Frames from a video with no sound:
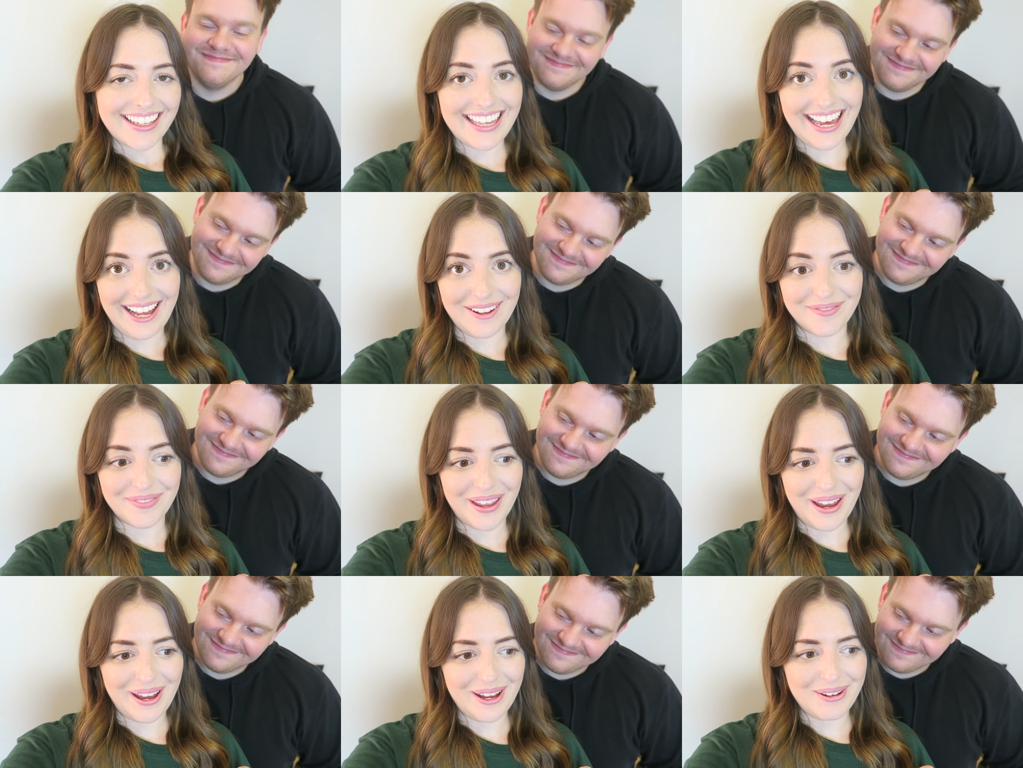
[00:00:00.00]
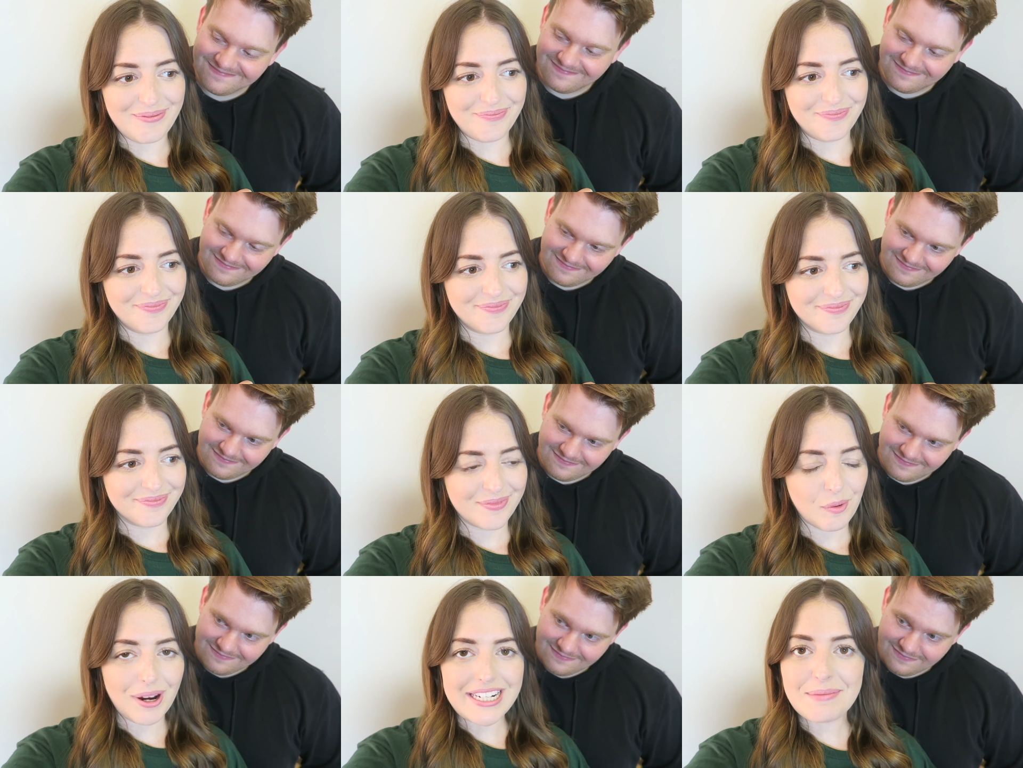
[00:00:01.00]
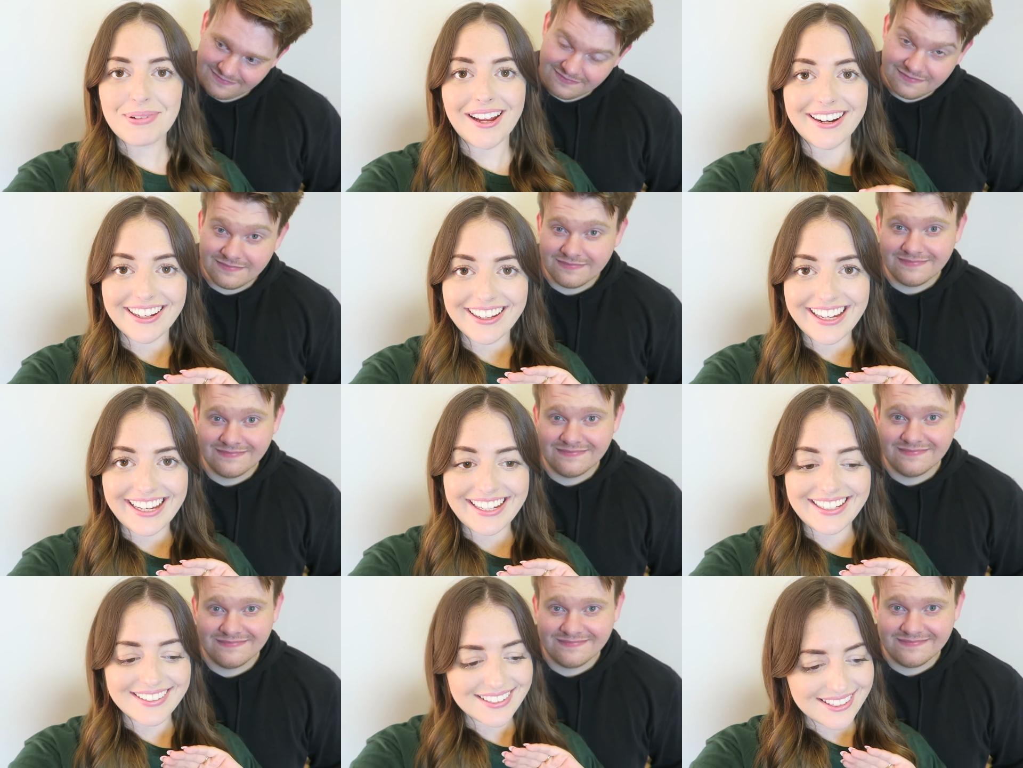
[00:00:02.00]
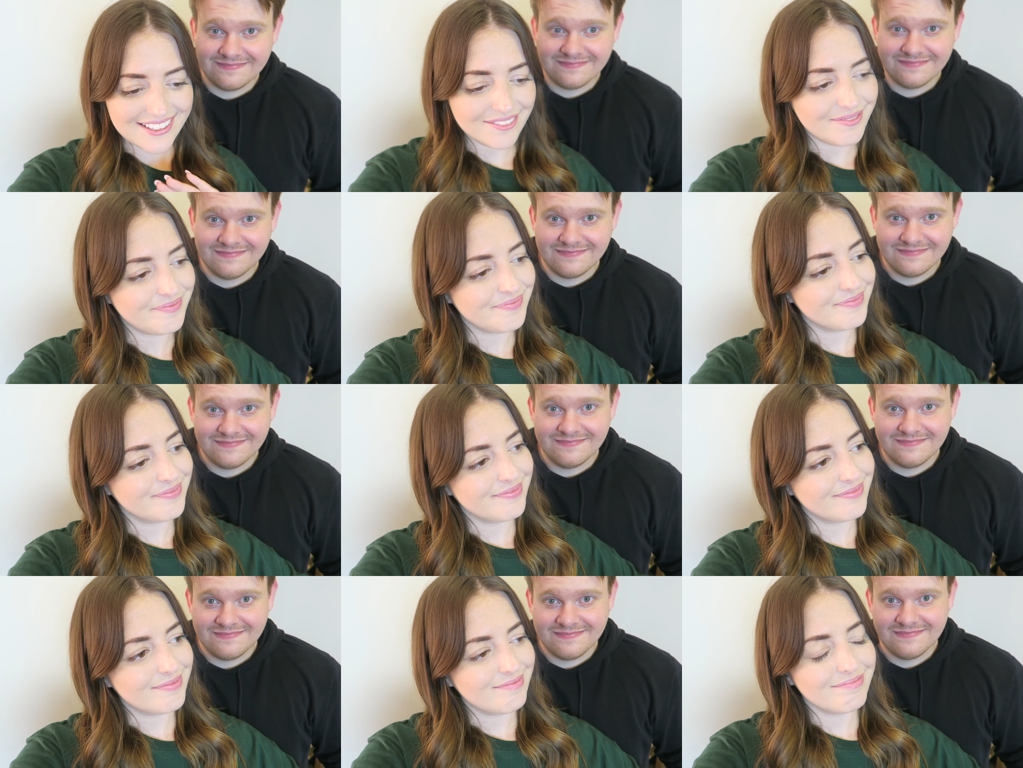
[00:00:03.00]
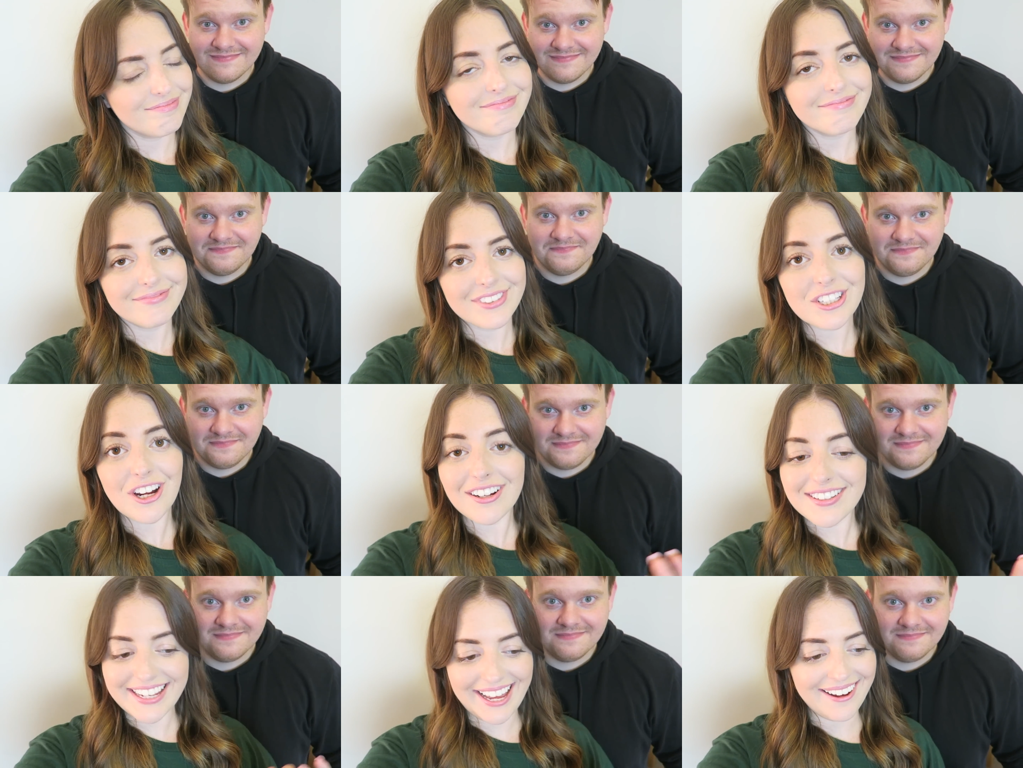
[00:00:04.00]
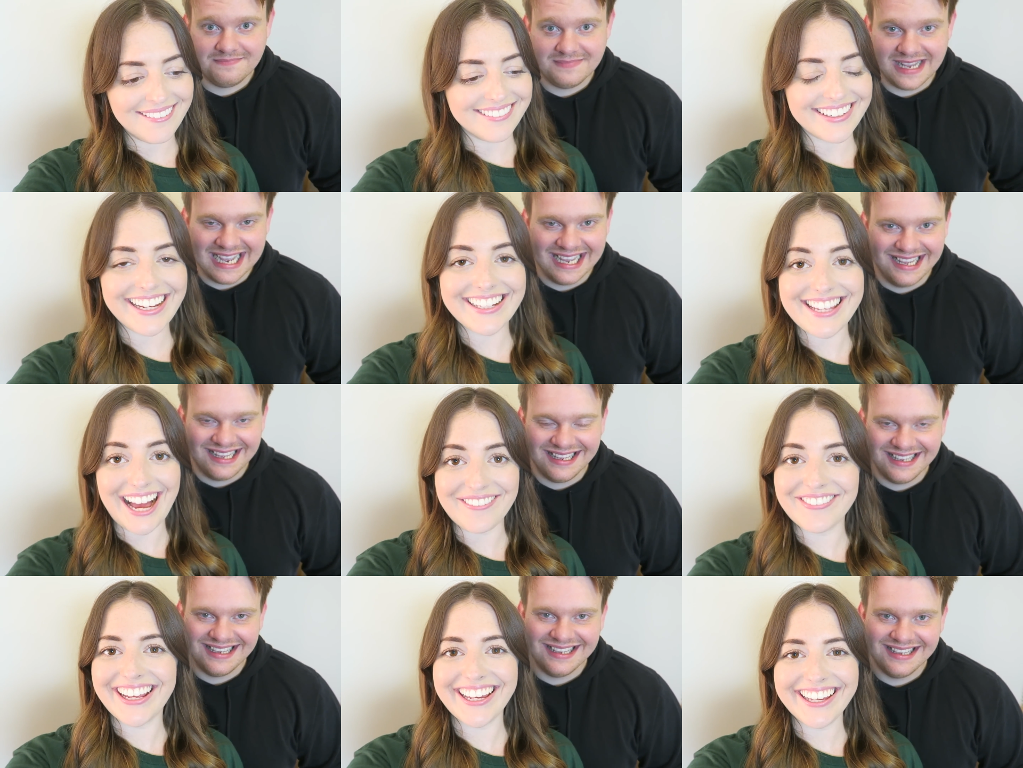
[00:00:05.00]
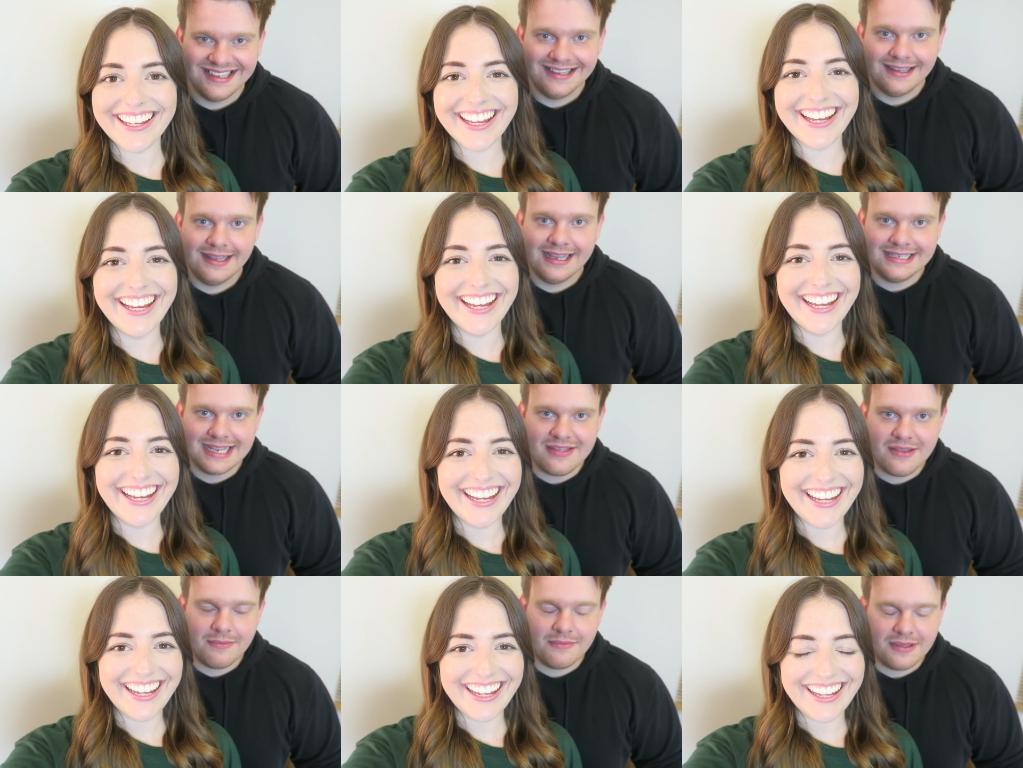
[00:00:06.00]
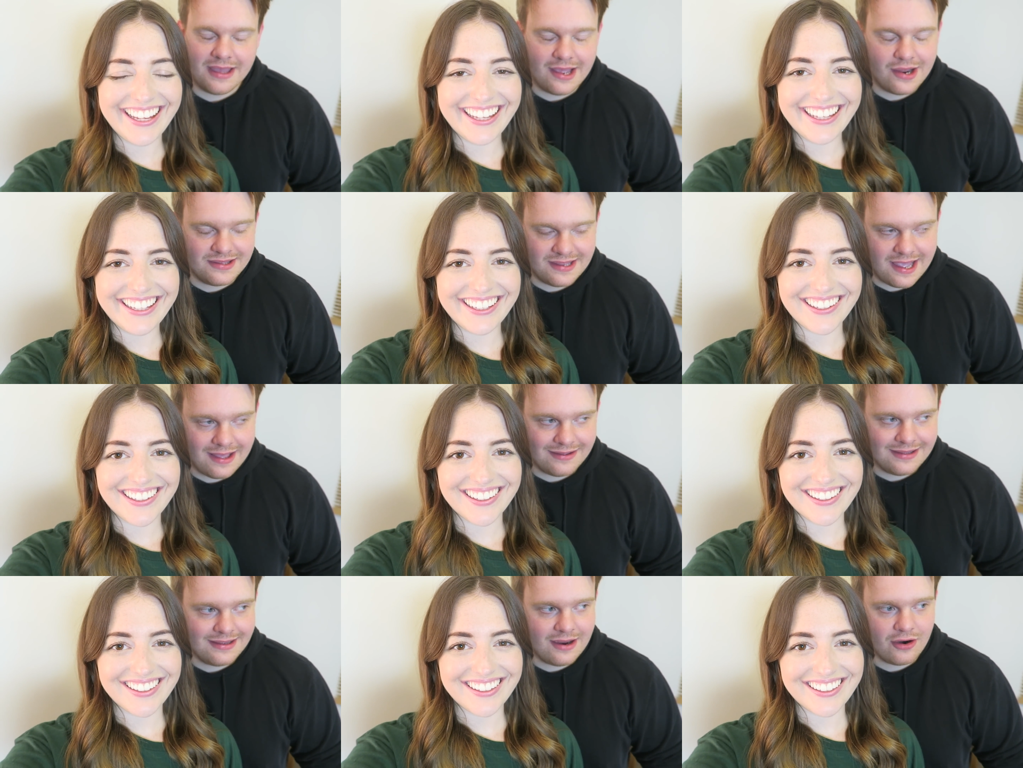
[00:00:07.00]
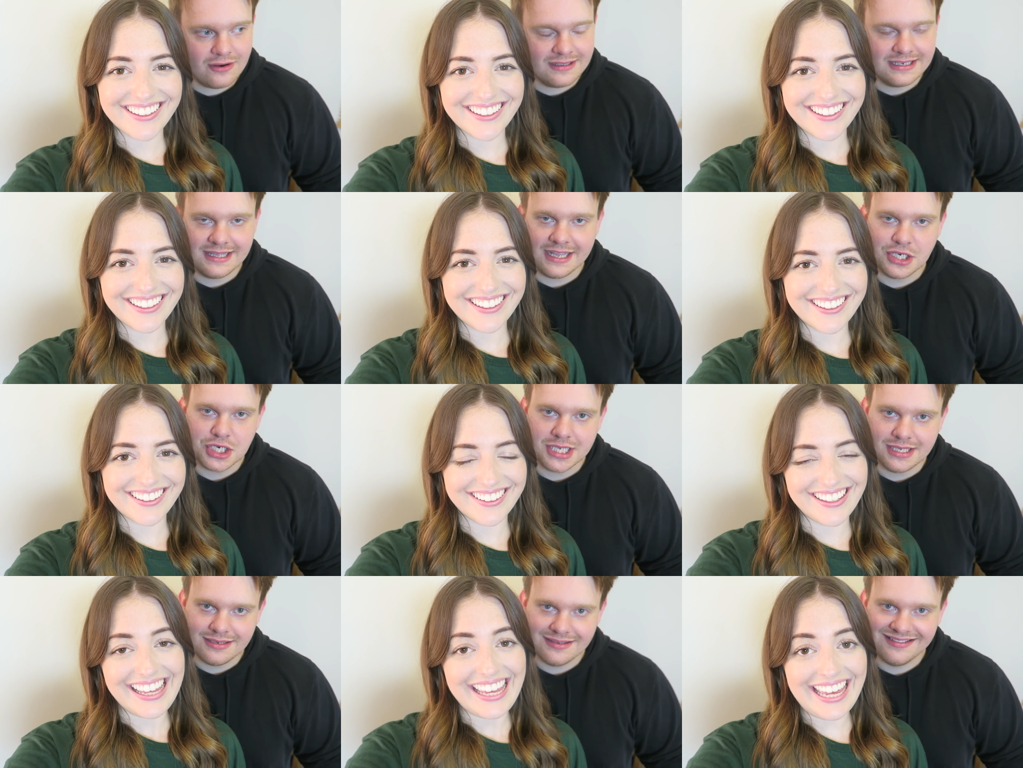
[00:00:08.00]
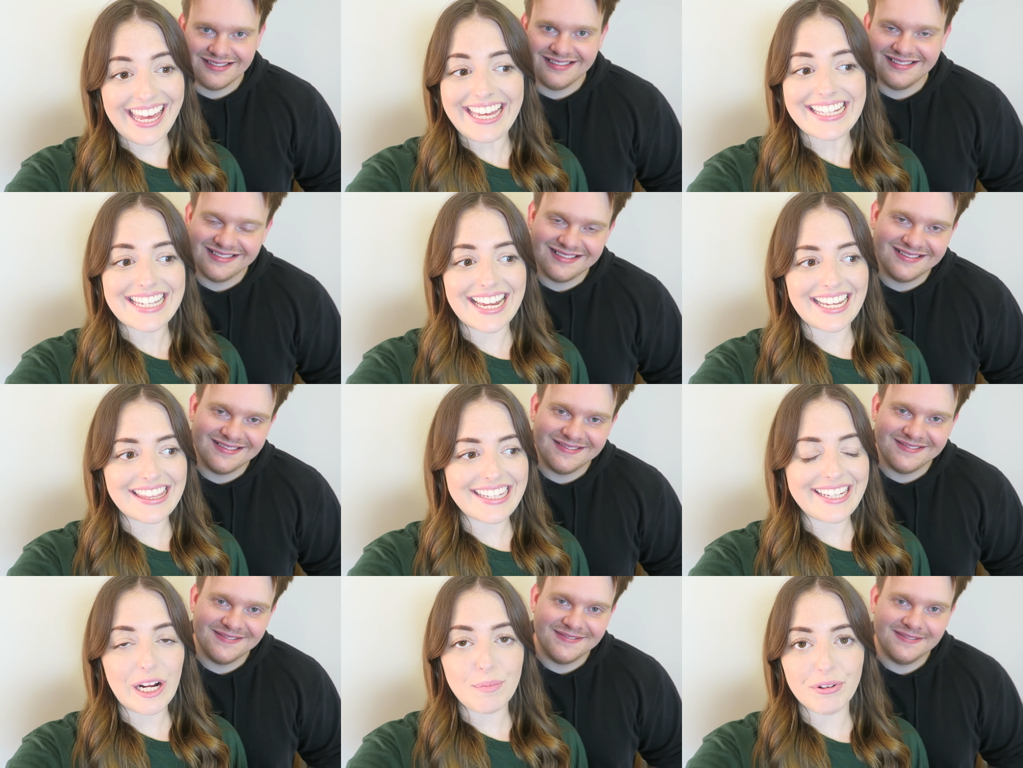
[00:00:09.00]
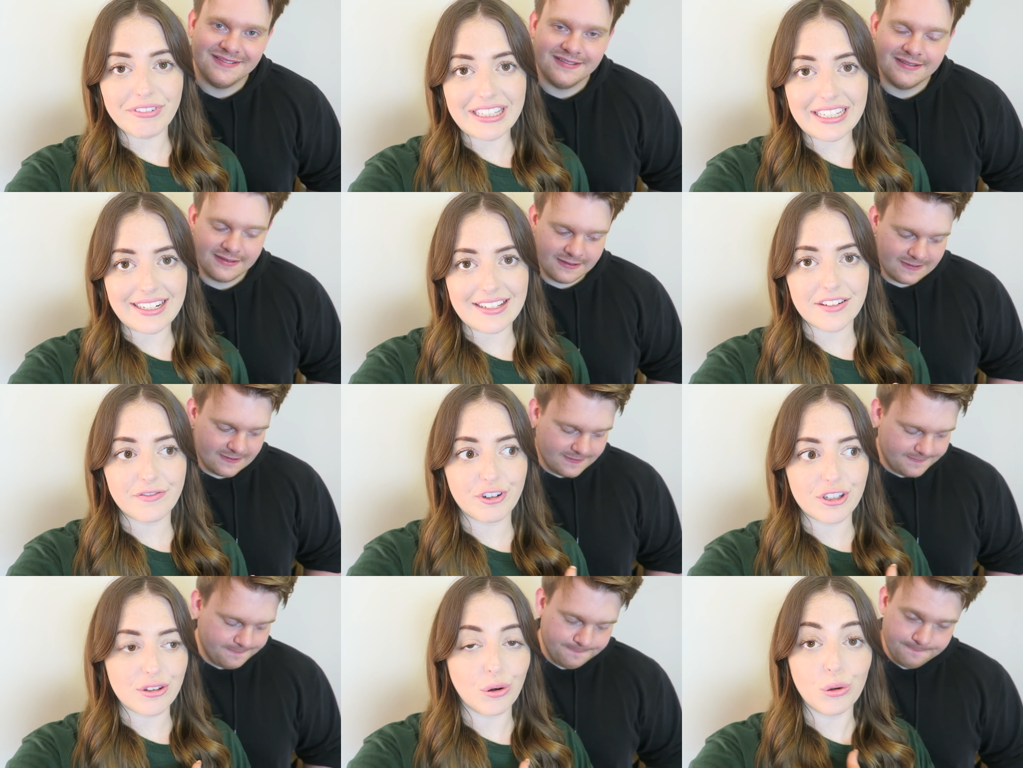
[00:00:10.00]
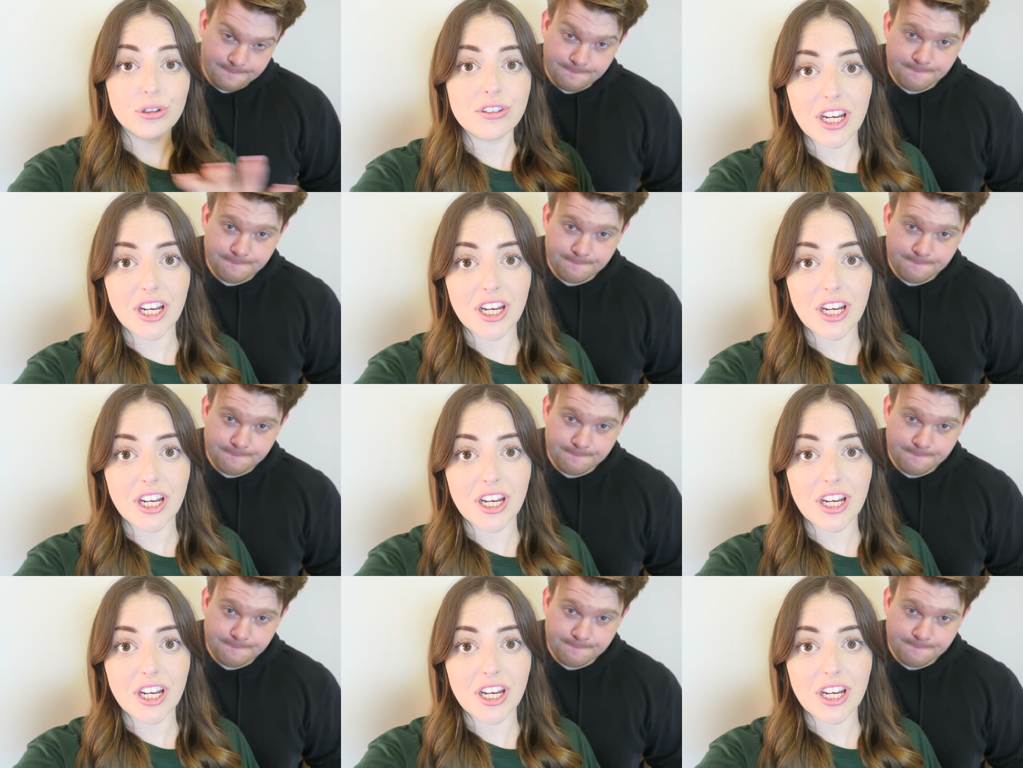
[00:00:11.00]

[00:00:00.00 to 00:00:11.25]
Speaker 1: yeah, wedding planning is starting out.
Speaker 2: Yeah. It's happening. It's in the early stages.
Speaker 1: It is, and I think it'll be really nice for us all